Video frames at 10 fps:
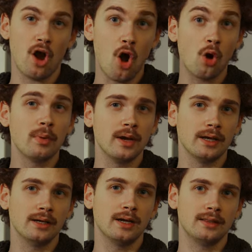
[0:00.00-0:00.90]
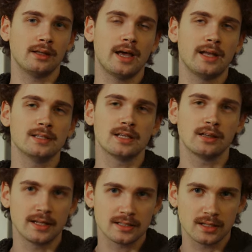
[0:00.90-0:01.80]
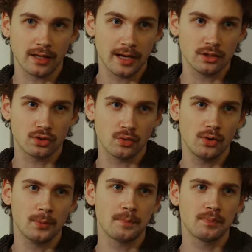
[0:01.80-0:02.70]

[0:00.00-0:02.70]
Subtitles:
opening in the lens that lets the light through.